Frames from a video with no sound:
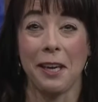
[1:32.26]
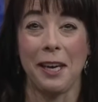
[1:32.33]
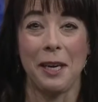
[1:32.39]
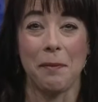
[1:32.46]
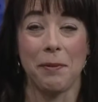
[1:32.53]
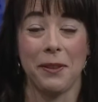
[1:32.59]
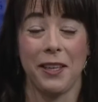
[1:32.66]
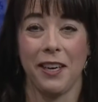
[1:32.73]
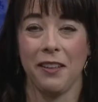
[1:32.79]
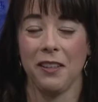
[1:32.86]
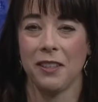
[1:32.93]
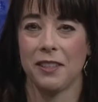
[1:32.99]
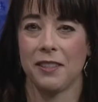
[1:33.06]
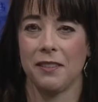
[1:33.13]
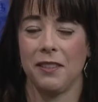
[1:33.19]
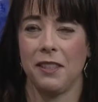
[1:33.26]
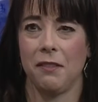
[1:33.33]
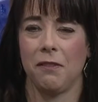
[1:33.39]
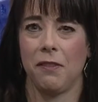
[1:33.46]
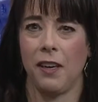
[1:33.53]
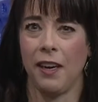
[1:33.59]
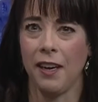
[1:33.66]
cake, but that looks
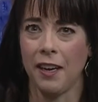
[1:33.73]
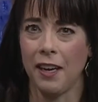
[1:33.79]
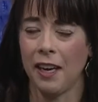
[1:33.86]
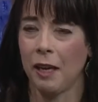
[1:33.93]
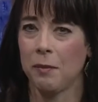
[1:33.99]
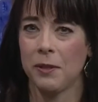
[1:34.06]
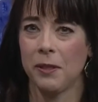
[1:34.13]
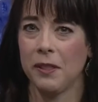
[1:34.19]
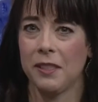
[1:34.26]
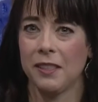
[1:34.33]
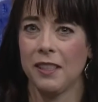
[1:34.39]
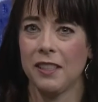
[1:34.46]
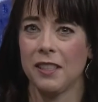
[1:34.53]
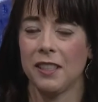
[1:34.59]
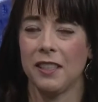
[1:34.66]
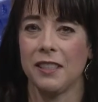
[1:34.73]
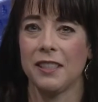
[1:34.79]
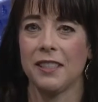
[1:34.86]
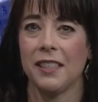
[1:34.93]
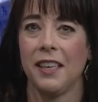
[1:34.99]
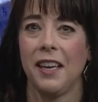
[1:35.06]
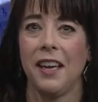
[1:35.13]
divine. It's Absolutely
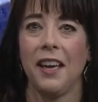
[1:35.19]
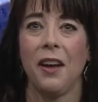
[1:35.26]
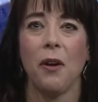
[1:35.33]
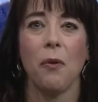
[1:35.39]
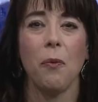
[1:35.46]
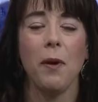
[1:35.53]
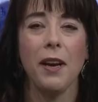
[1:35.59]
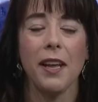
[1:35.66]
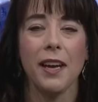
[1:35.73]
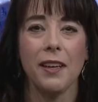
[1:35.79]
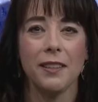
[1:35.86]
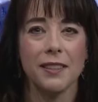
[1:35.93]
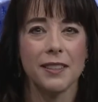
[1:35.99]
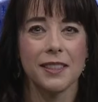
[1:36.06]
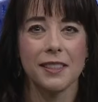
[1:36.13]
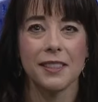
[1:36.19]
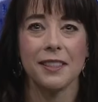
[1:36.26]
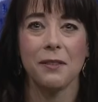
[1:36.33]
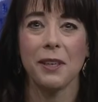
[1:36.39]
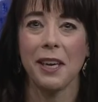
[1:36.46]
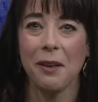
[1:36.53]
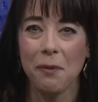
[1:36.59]
amazing. delicious. What else
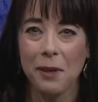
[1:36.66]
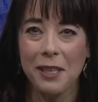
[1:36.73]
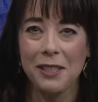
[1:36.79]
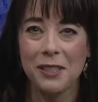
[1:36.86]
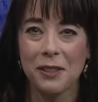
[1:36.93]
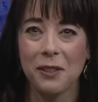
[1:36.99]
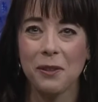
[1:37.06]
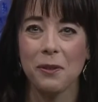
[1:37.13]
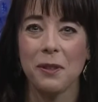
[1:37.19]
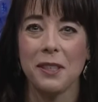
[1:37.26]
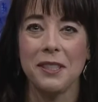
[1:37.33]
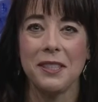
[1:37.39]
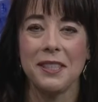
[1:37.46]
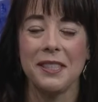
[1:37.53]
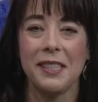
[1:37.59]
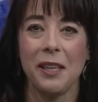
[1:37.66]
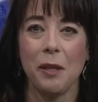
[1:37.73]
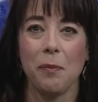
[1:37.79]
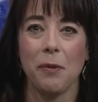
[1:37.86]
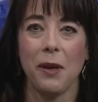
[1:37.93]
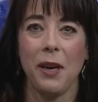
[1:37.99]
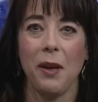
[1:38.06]
can we do to
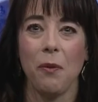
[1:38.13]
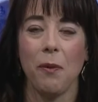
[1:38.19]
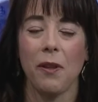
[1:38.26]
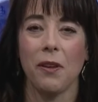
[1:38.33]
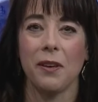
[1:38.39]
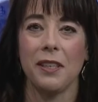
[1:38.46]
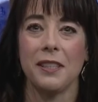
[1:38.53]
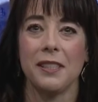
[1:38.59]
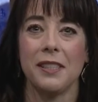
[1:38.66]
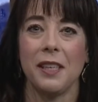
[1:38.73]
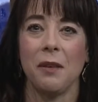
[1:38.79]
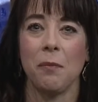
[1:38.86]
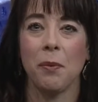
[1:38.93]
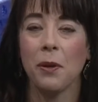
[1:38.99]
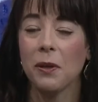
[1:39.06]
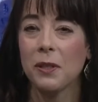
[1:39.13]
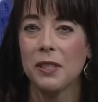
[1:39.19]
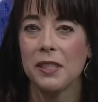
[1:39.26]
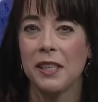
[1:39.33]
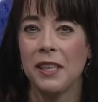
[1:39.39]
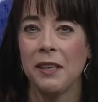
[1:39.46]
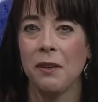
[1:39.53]
celebrate, whether it's in
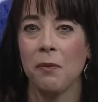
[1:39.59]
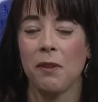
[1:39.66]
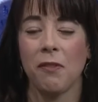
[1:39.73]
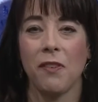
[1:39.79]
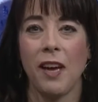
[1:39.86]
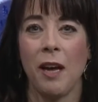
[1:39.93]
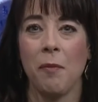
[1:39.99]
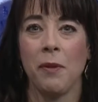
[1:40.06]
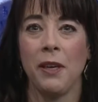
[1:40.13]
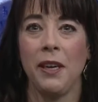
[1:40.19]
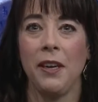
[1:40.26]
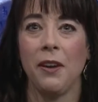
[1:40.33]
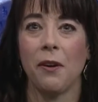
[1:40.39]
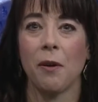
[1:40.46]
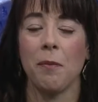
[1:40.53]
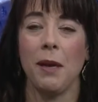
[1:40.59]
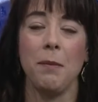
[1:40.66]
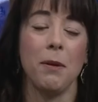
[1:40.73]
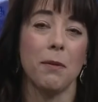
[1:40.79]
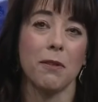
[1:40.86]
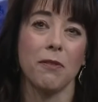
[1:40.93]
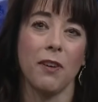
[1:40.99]
person with family or
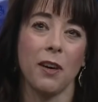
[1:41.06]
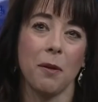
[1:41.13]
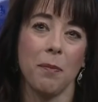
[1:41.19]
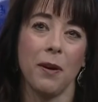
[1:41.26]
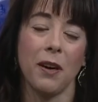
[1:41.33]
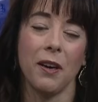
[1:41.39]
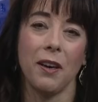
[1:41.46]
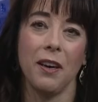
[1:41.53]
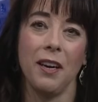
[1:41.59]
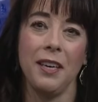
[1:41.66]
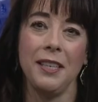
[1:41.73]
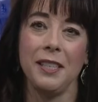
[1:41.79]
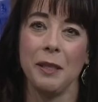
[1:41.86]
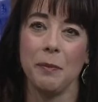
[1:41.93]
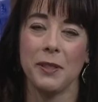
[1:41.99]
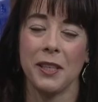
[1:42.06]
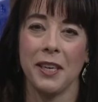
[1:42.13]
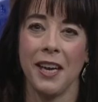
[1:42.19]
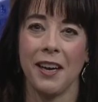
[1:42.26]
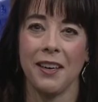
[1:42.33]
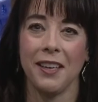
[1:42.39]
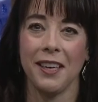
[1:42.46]
maybe we're far apart? Any tips on
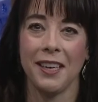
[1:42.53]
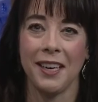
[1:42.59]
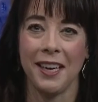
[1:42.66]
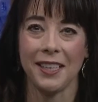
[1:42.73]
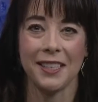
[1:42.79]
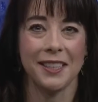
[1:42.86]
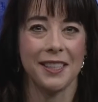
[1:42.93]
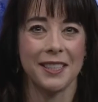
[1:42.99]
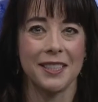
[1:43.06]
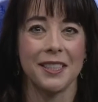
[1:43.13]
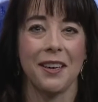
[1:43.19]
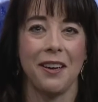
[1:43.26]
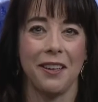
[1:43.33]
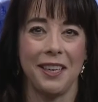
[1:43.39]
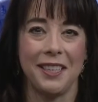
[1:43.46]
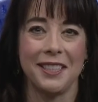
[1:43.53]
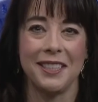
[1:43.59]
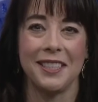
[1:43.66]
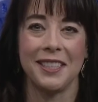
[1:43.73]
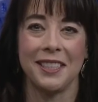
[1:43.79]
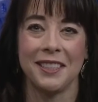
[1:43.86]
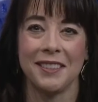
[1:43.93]
how to connect this holiday
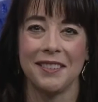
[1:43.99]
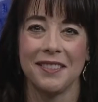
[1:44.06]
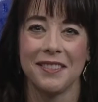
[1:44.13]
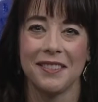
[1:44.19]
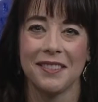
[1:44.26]
season?